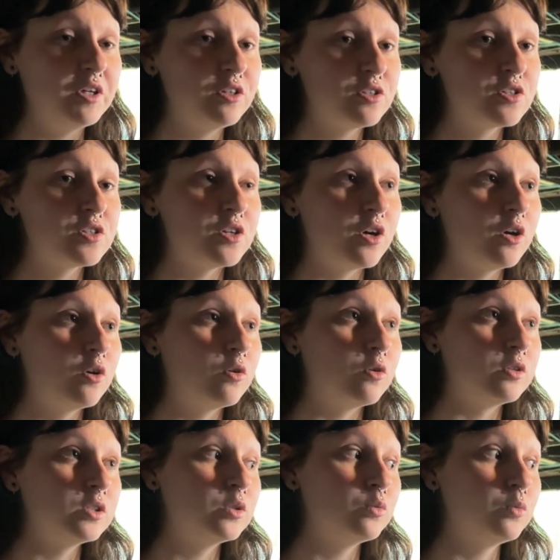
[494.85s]
so
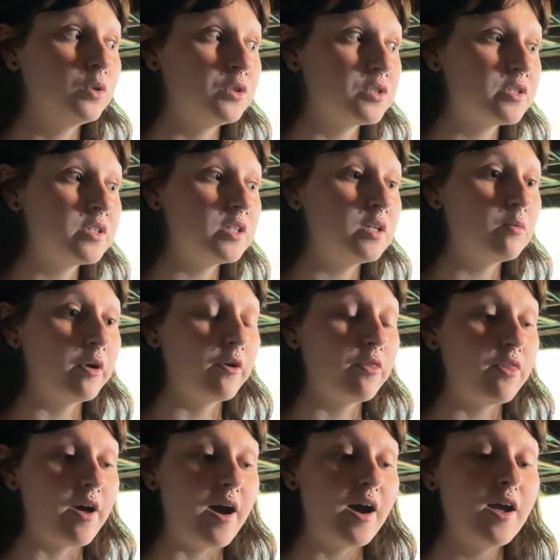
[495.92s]
we'll see about
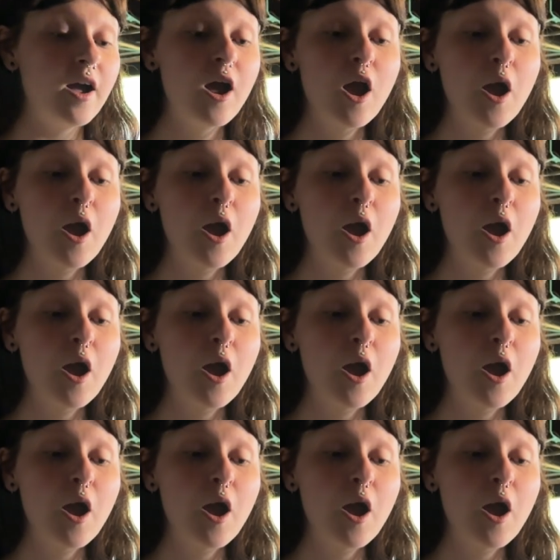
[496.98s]
that.